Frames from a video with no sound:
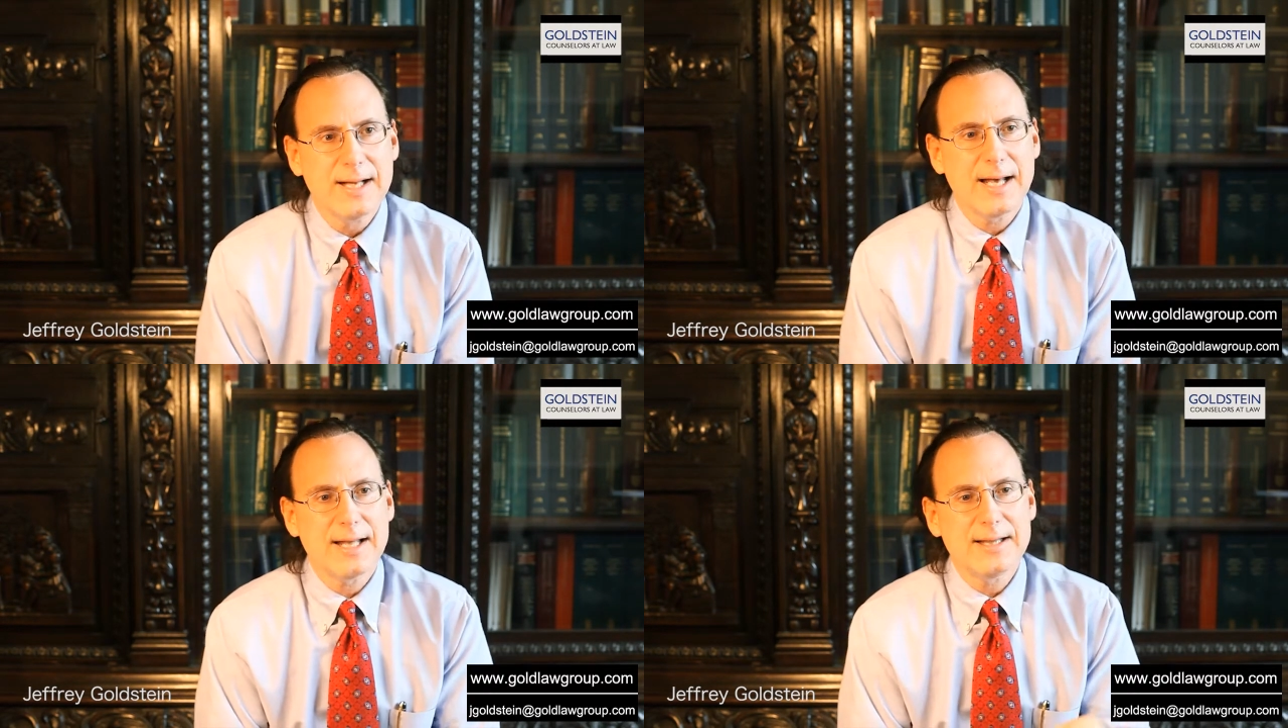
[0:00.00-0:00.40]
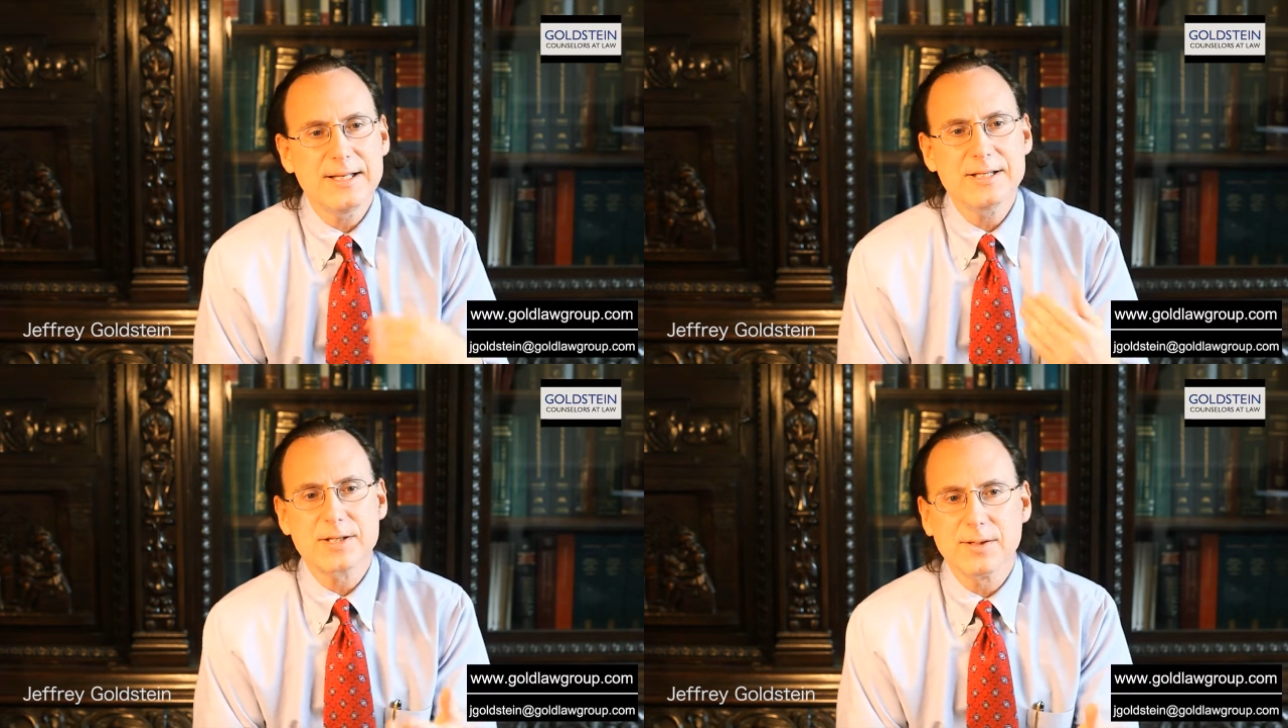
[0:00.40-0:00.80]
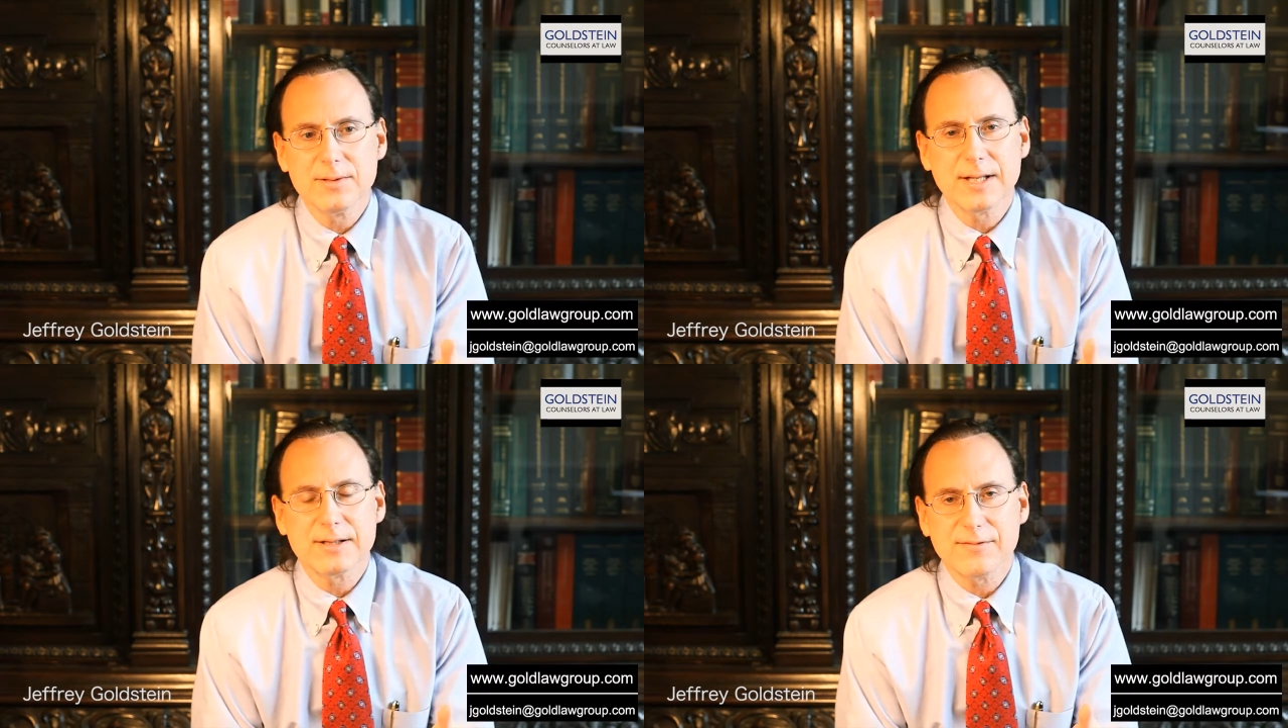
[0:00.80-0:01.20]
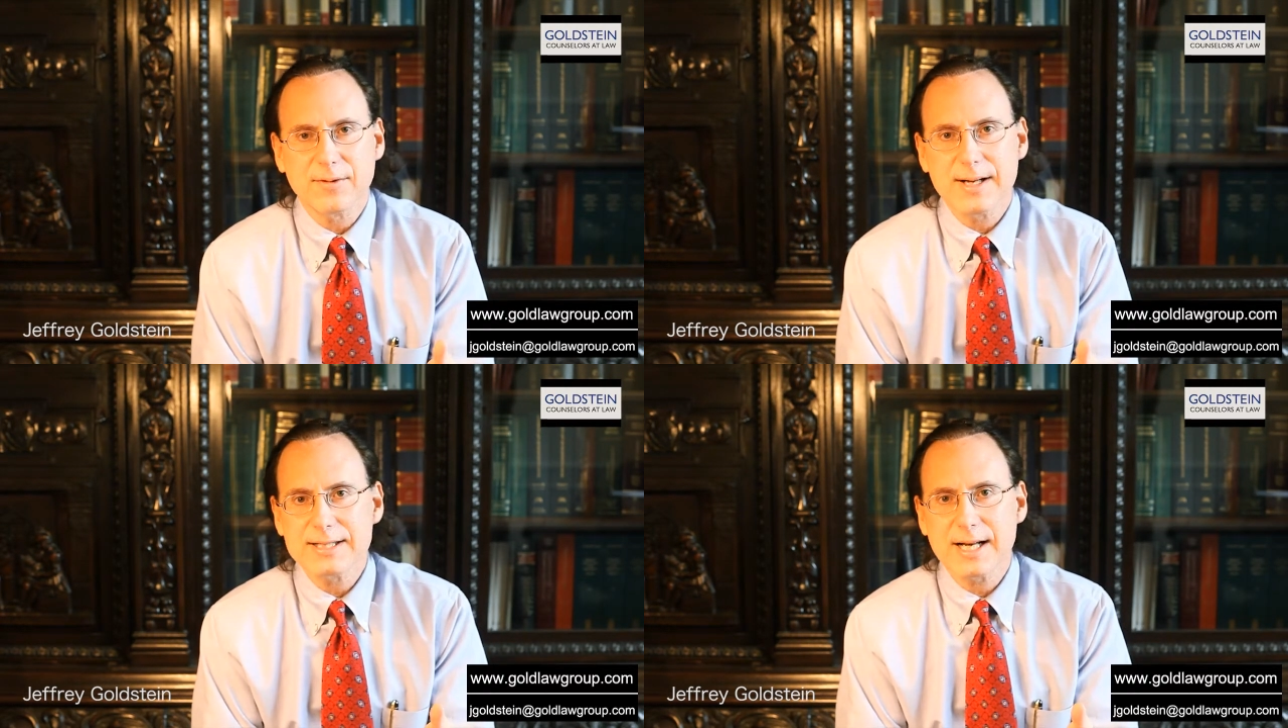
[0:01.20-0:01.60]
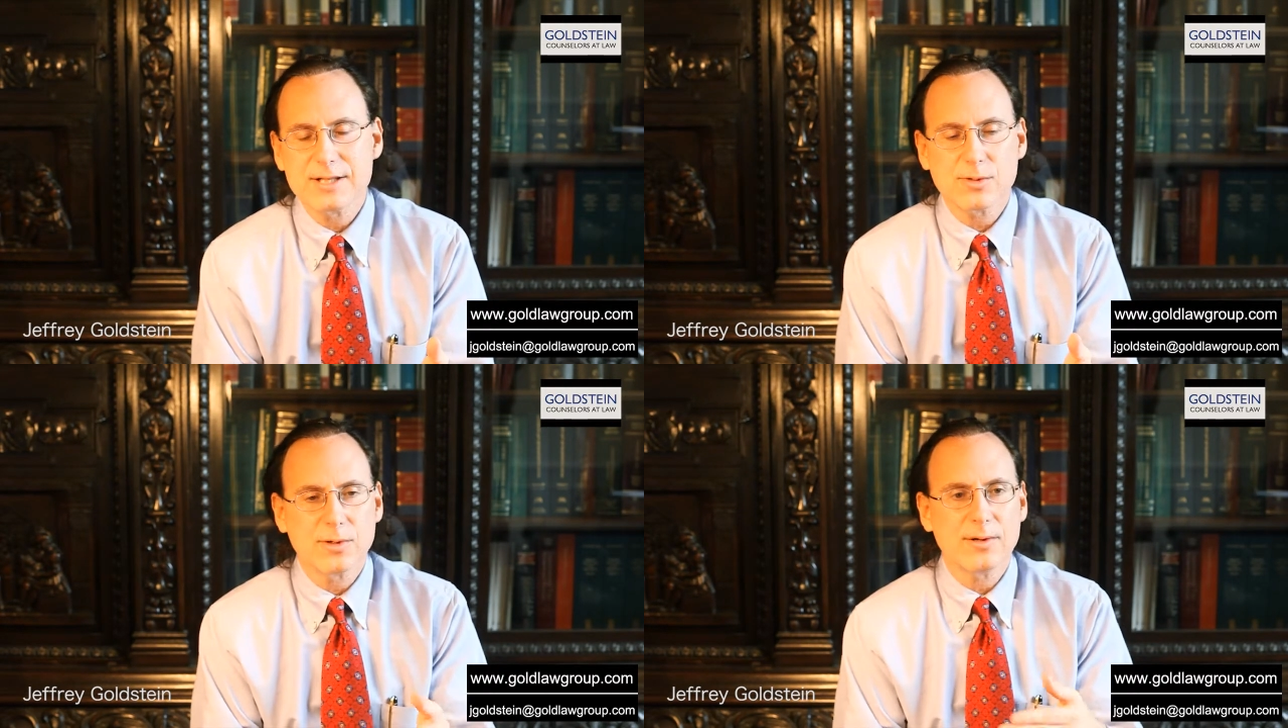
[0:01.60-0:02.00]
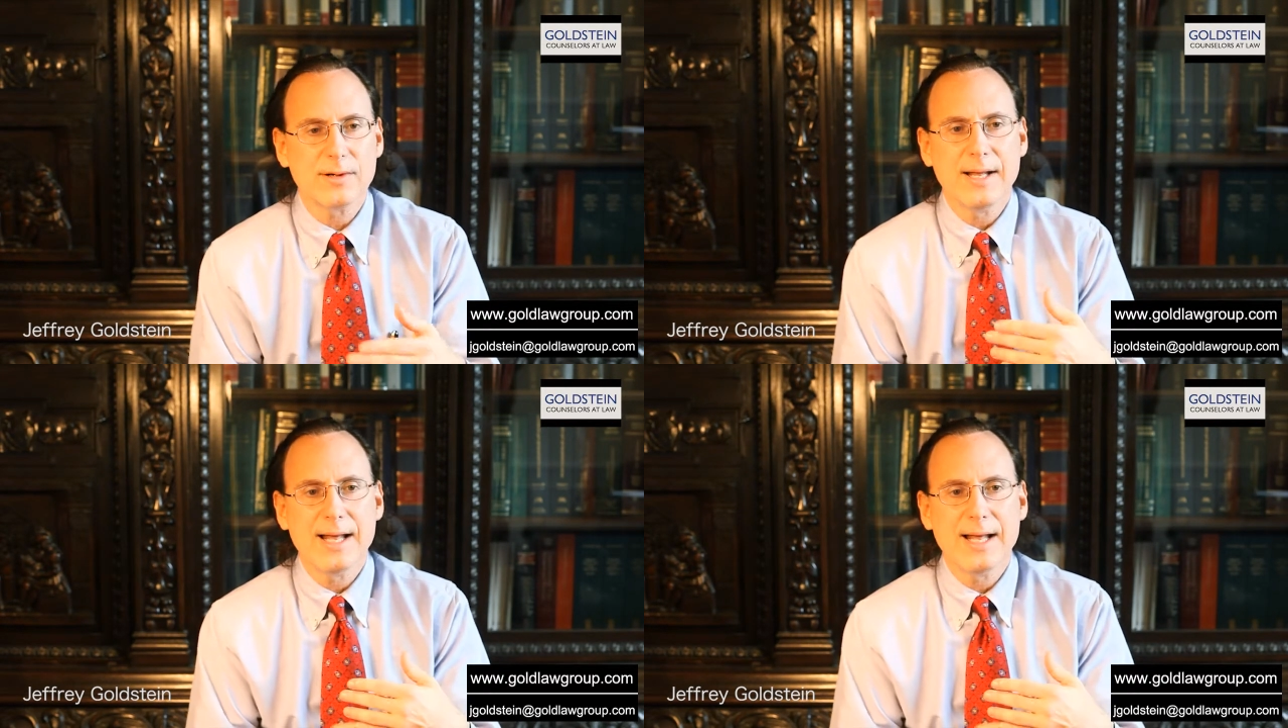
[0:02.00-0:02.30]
And these showed that the franchisor